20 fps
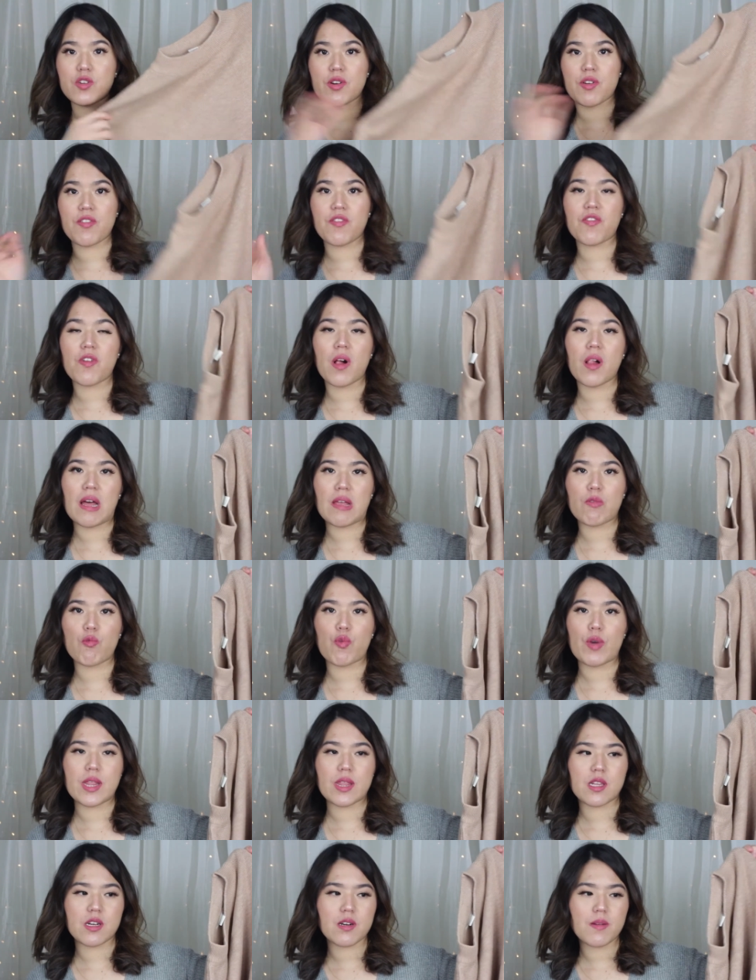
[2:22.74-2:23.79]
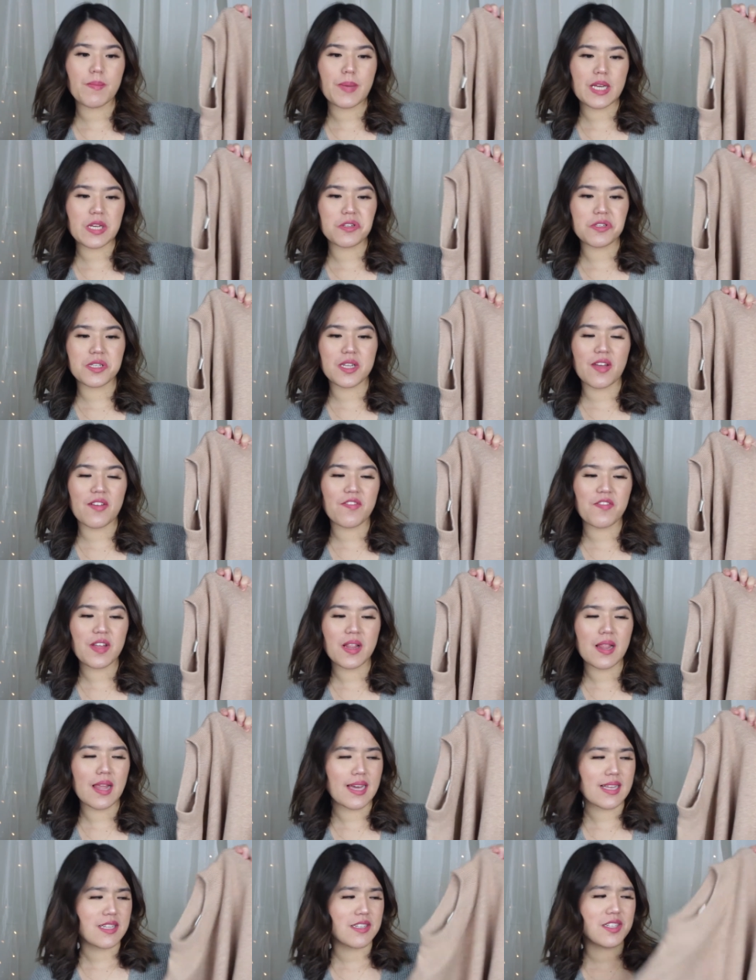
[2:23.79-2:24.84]
during fall and winter, because I feel
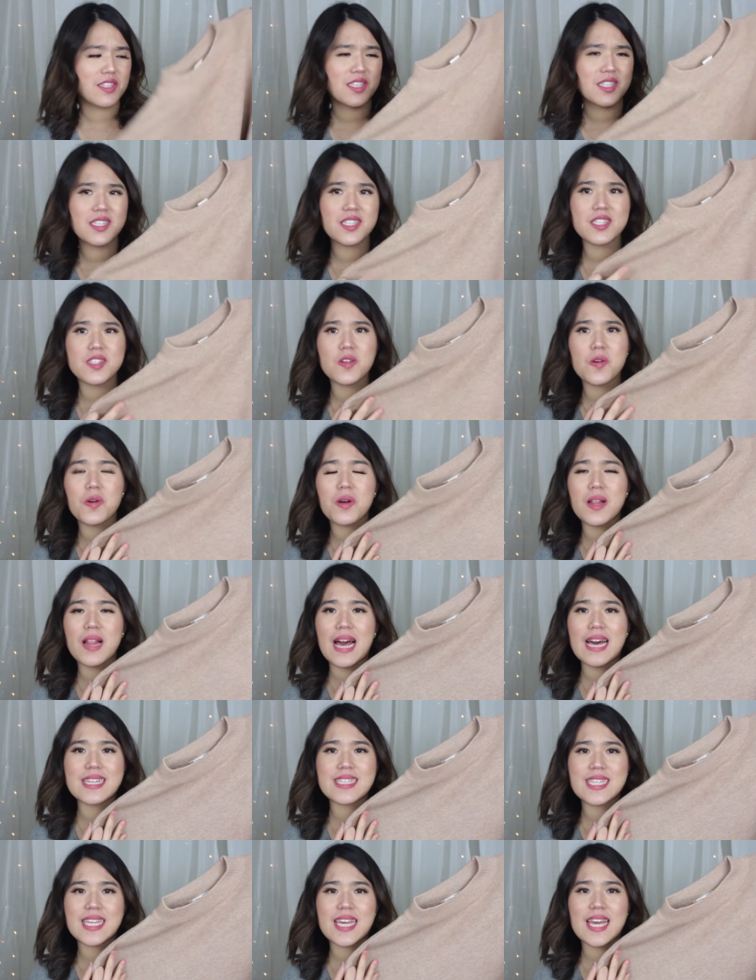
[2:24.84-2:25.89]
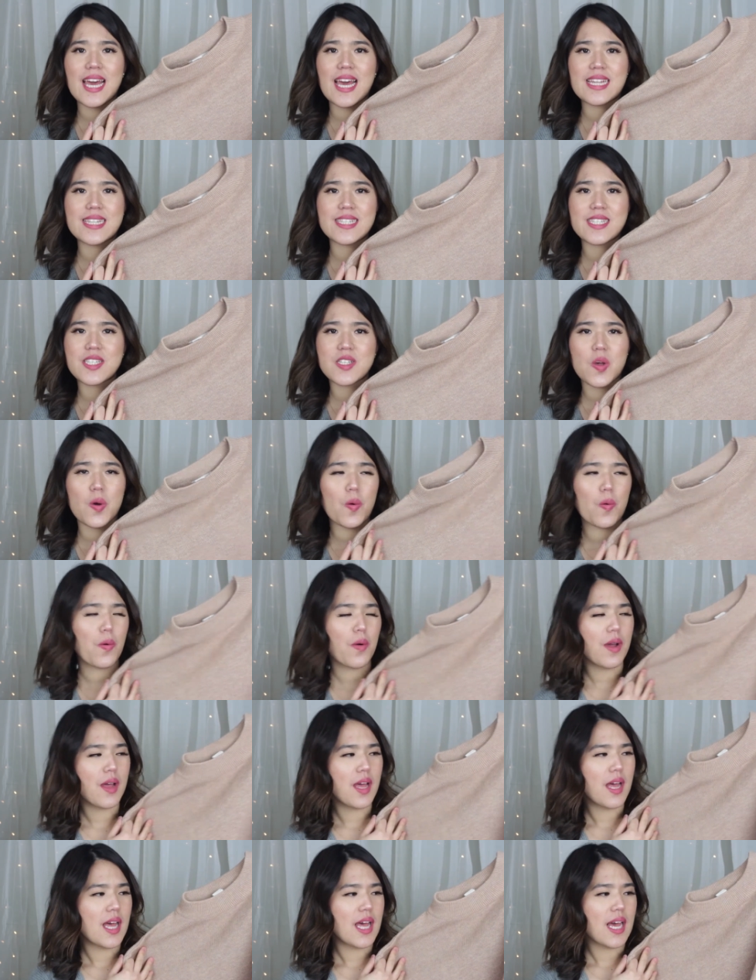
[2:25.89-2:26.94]
like there's just so classic and so
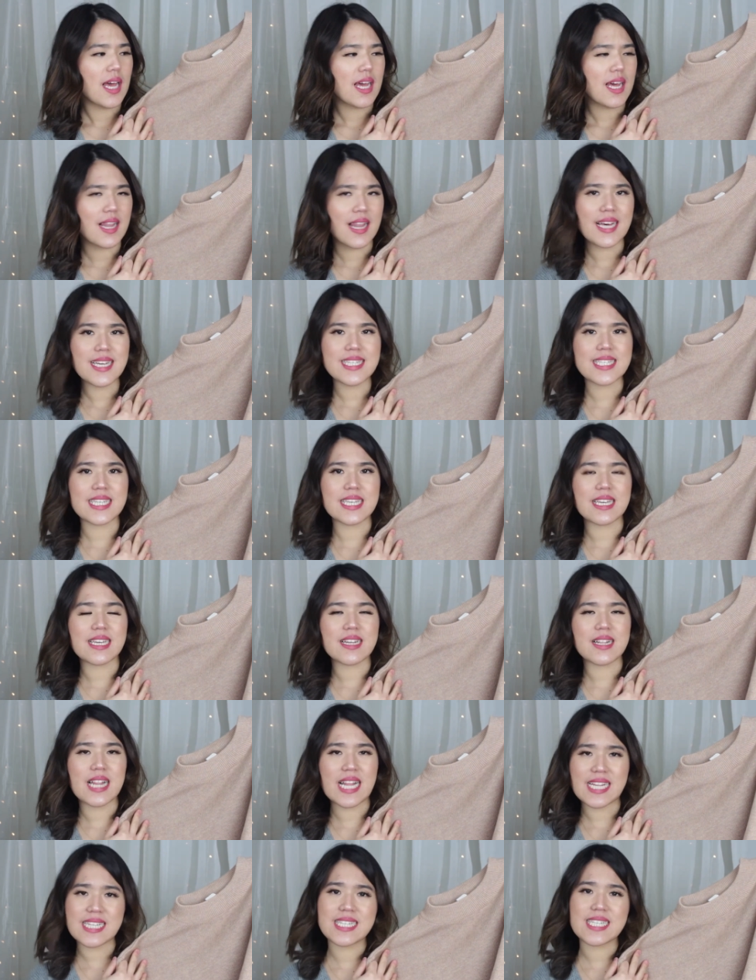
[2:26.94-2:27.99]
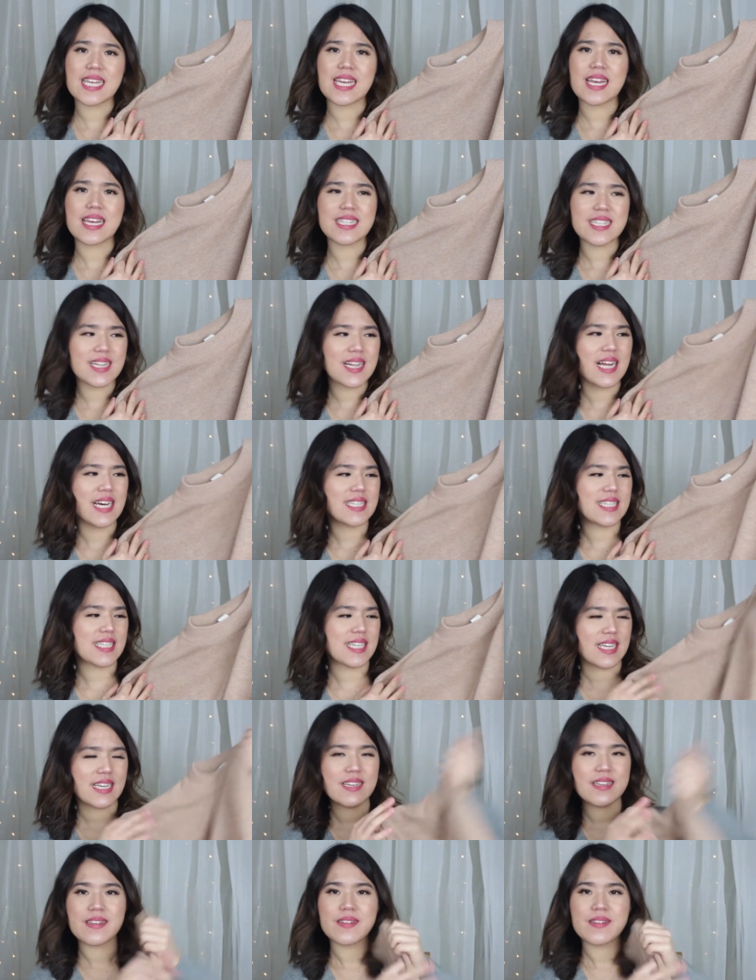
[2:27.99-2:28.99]
classy, classic and classy.